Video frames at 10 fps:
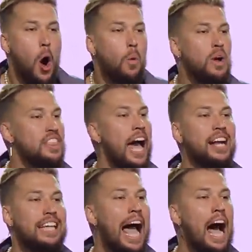
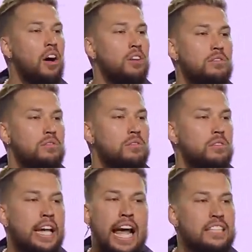Without a doubt,
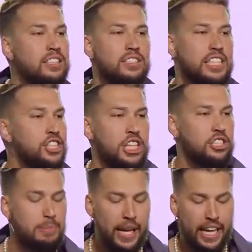in essence, could
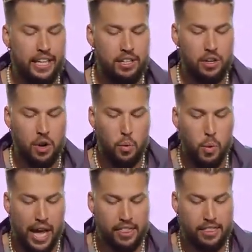just mean
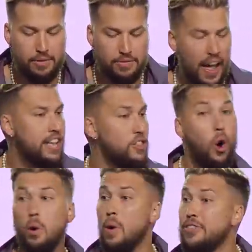with faith
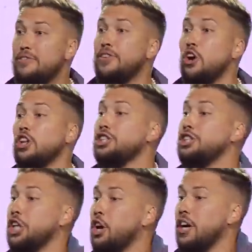or with full
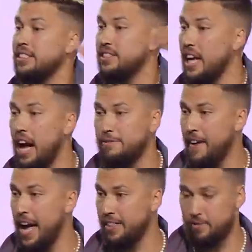assurance of
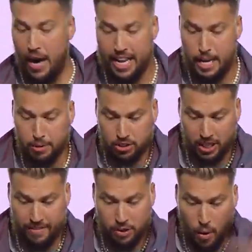faith, right? Hebrews
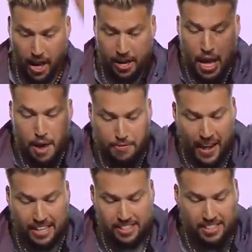eleven one.
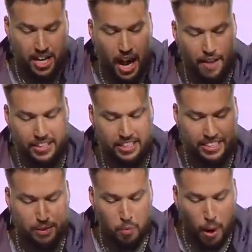Faith is the
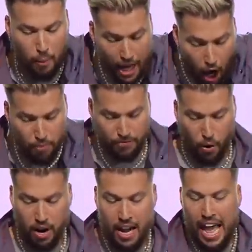confidence in what we hope
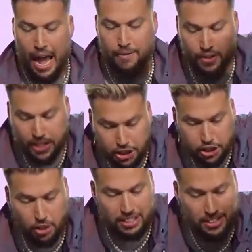for and for the
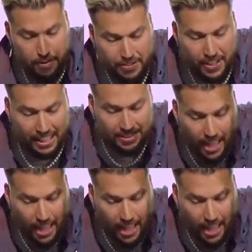assurance of things